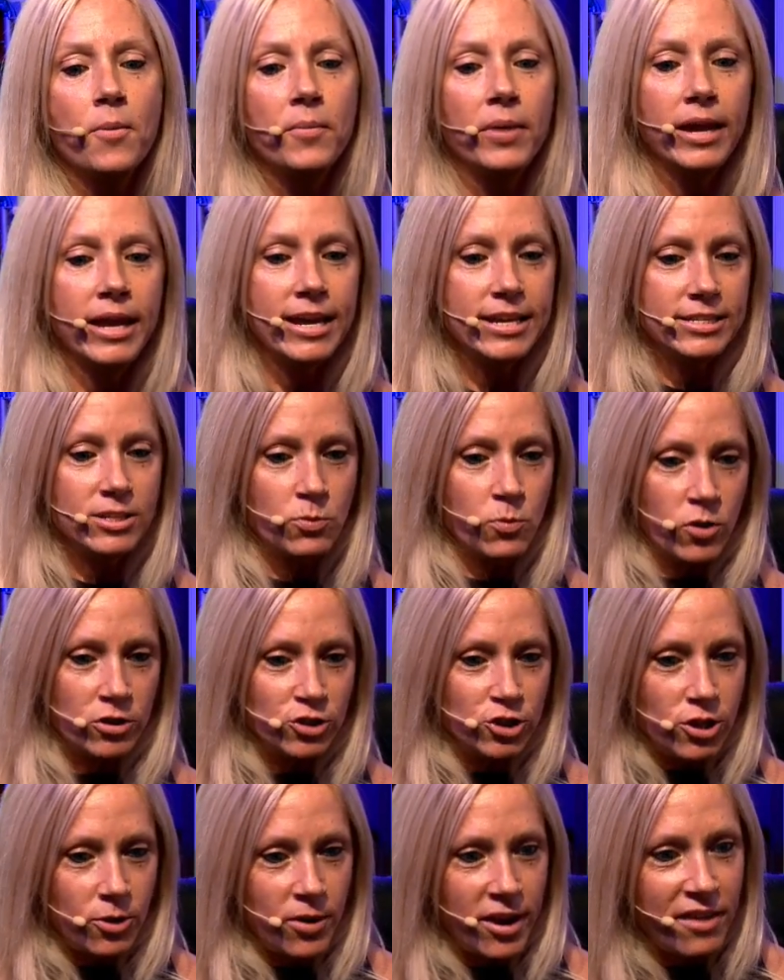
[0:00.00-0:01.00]
He did 1
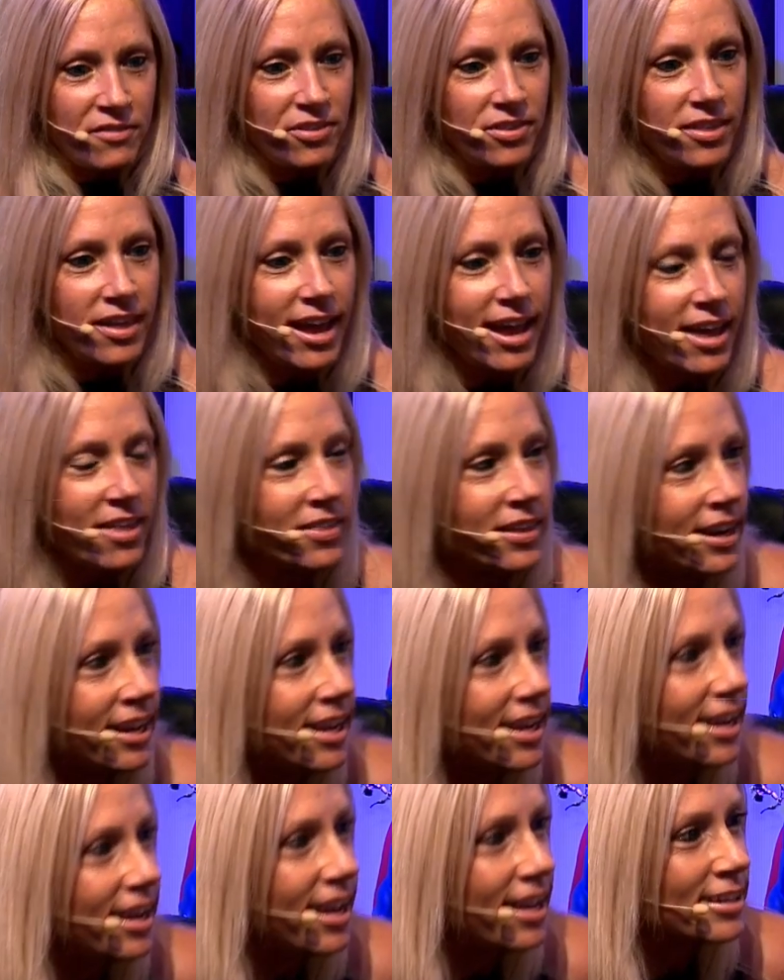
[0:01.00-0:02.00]
show after that, and then
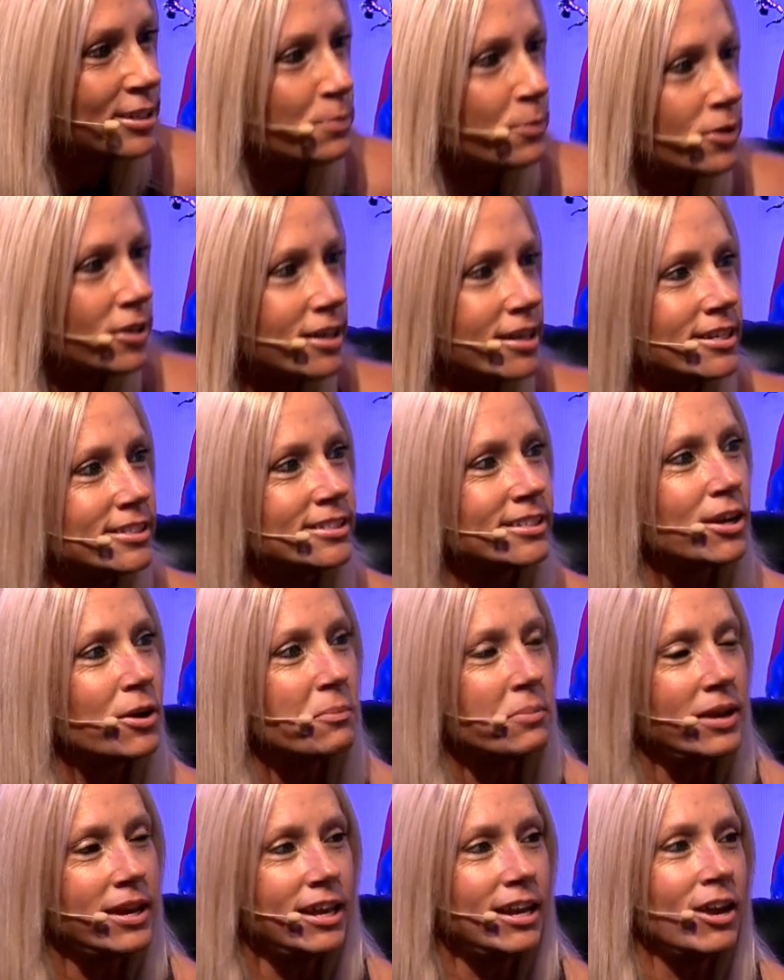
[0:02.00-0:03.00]
he has put his
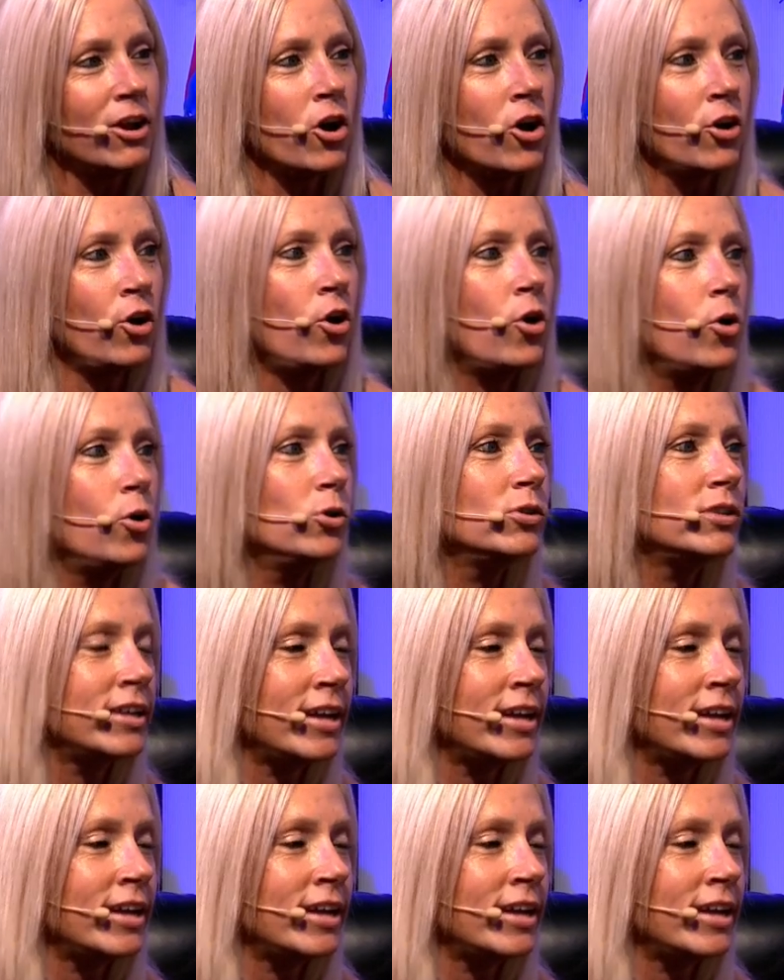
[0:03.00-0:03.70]
competing on hold,